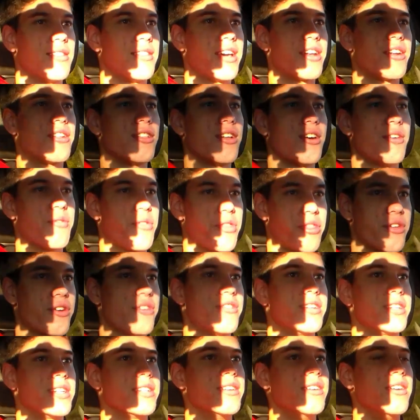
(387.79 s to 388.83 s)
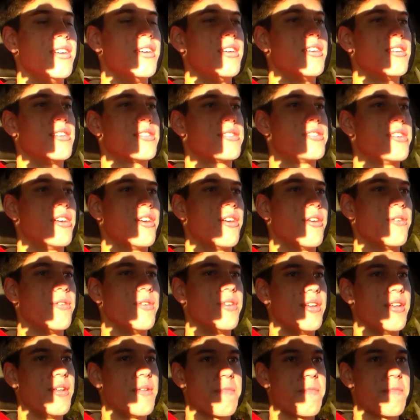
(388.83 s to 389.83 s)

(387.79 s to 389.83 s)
let alone 30. So